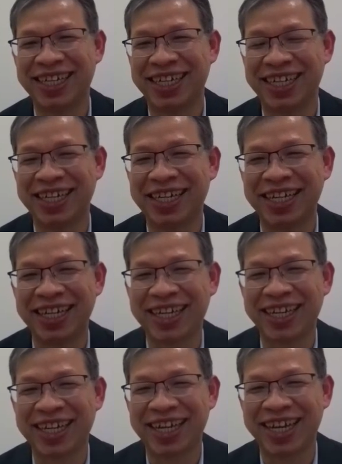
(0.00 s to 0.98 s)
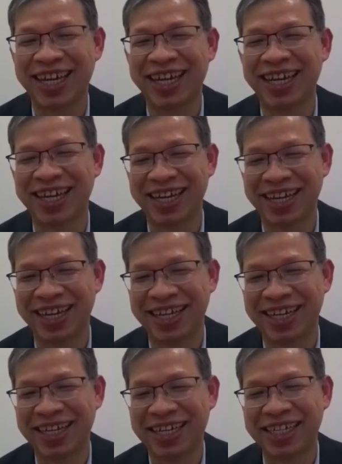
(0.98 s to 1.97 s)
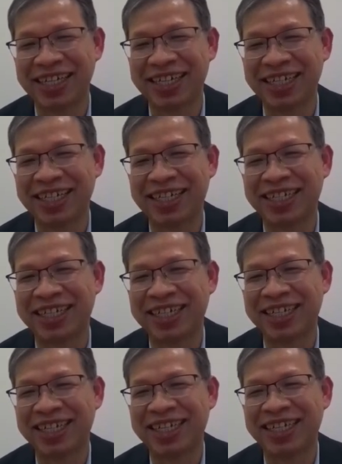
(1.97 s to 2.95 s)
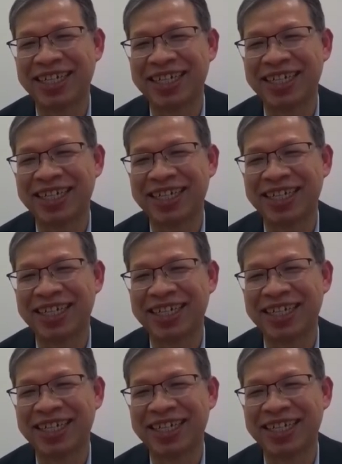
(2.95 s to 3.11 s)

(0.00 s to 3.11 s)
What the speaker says: (not speaking)